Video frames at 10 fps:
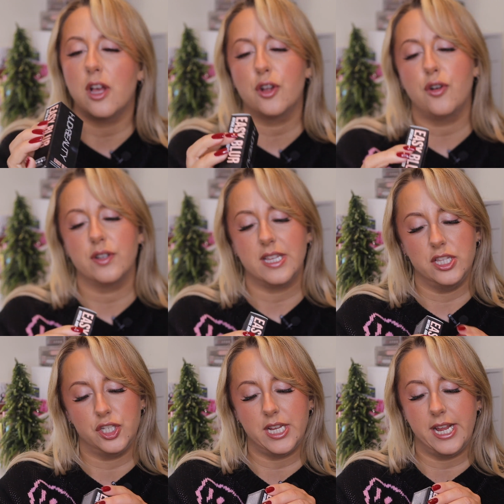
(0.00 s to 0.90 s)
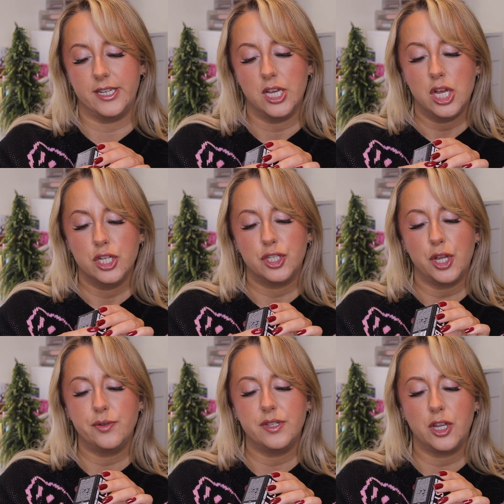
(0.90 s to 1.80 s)
I got in the shade
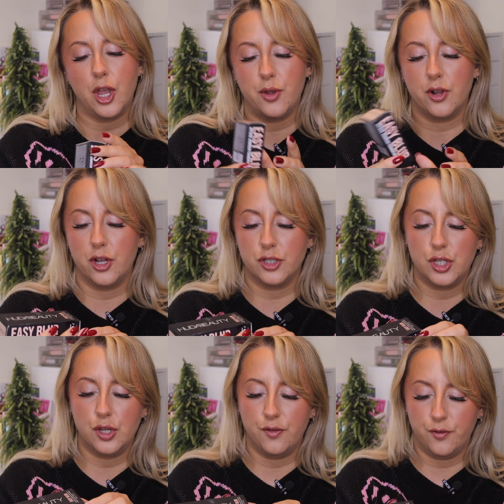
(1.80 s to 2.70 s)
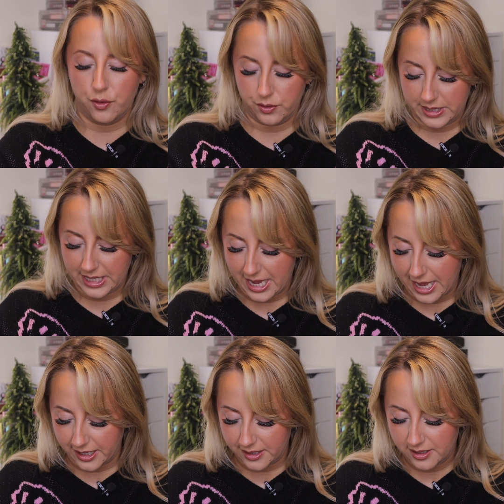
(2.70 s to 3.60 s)
Toasted Coconut
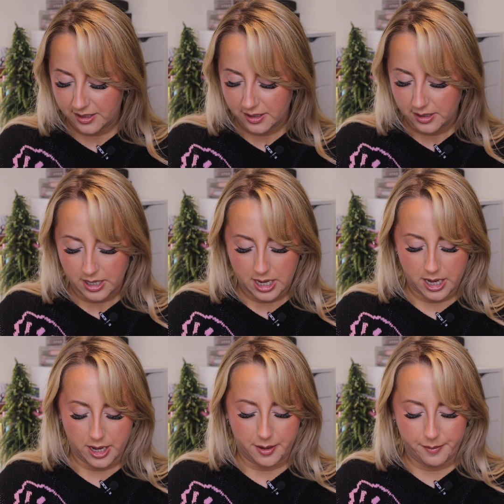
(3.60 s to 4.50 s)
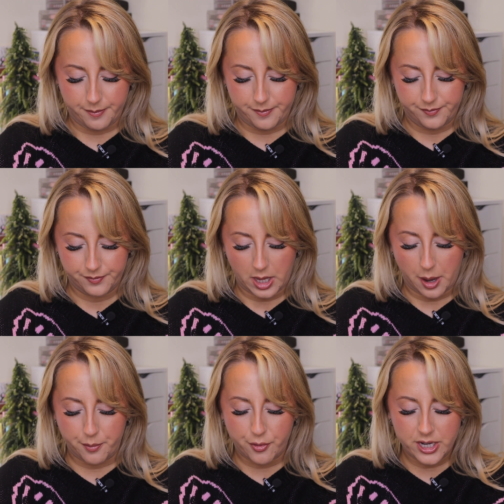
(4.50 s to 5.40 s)
240N.
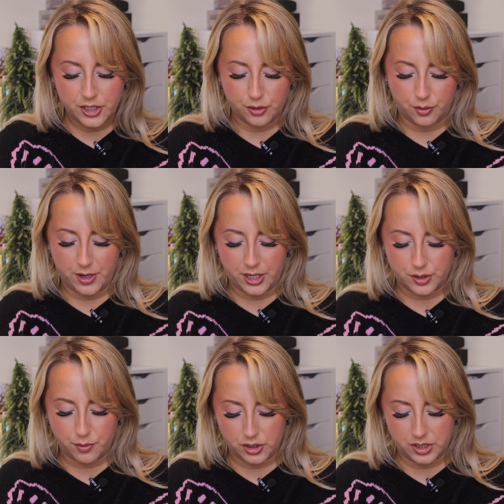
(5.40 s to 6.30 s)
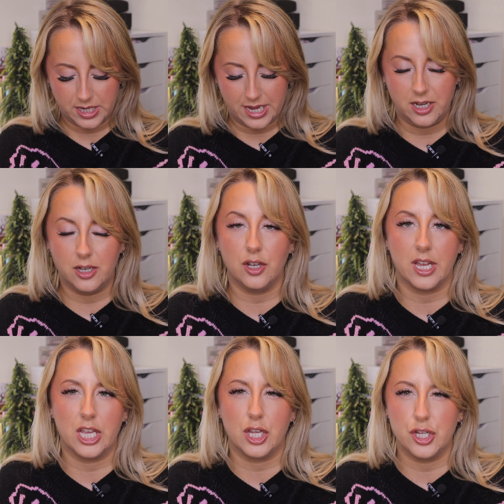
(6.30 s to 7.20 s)
I'm pretty sure when I swatched it, it looked
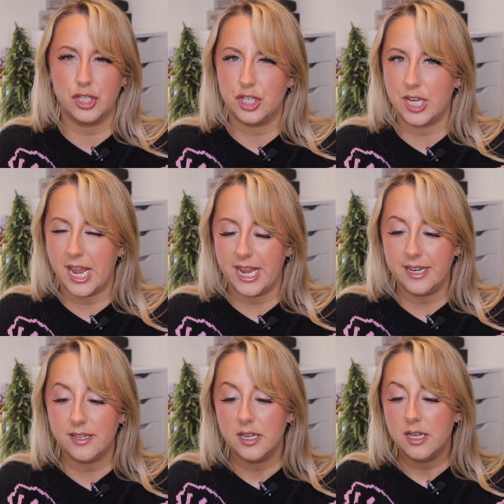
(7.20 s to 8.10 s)
like a good shade.